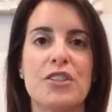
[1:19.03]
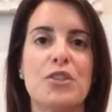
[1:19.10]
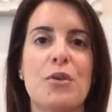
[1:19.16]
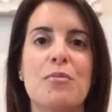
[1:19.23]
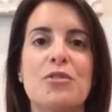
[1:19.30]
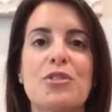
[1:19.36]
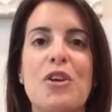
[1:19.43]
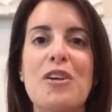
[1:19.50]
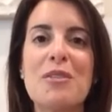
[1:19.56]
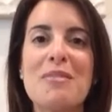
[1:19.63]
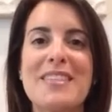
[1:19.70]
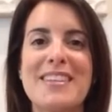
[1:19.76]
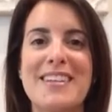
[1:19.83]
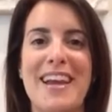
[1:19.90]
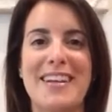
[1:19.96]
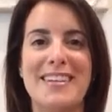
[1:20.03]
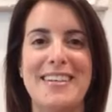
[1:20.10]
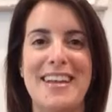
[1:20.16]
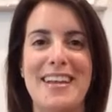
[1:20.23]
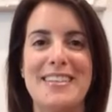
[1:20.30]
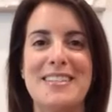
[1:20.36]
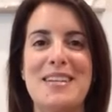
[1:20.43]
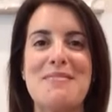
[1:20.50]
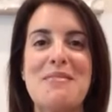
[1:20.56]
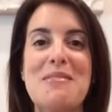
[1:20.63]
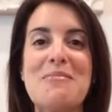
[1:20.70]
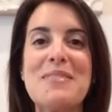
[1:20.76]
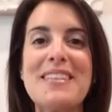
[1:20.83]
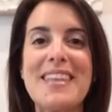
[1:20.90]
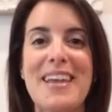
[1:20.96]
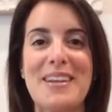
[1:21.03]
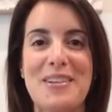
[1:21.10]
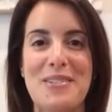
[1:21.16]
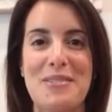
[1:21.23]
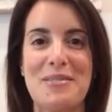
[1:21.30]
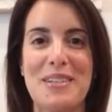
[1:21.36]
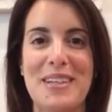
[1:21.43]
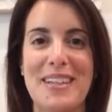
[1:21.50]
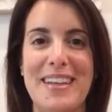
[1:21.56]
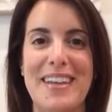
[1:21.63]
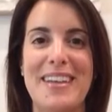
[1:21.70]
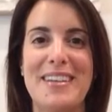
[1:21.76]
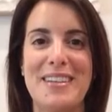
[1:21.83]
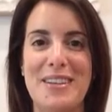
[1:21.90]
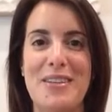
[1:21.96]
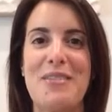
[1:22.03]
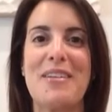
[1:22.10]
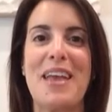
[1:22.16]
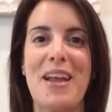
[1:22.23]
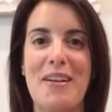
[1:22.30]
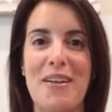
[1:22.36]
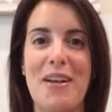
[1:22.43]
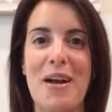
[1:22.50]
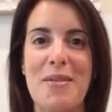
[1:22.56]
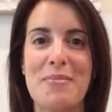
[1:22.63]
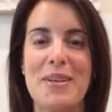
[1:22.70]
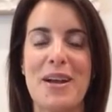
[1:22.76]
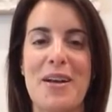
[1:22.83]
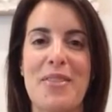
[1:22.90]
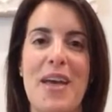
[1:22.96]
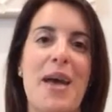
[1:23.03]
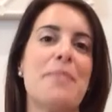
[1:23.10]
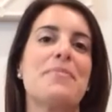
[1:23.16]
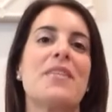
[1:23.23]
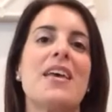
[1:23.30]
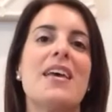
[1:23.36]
So I'm starting with the 90 days, and I'm hoping that it'll really, you know, carry on beyond that.